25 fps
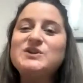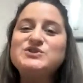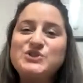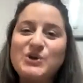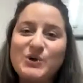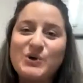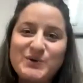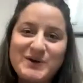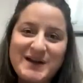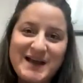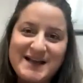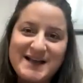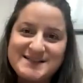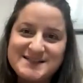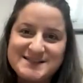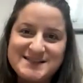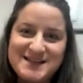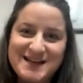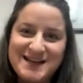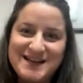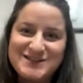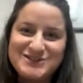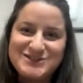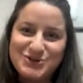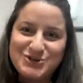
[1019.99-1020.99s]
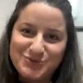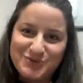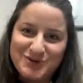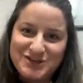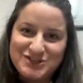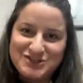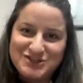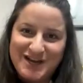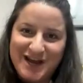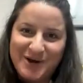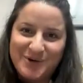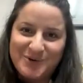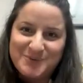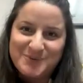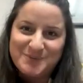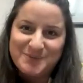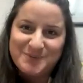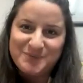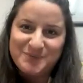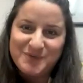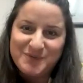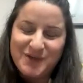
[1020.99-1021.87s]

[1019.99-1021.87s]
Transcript: don't hesitate to reach out.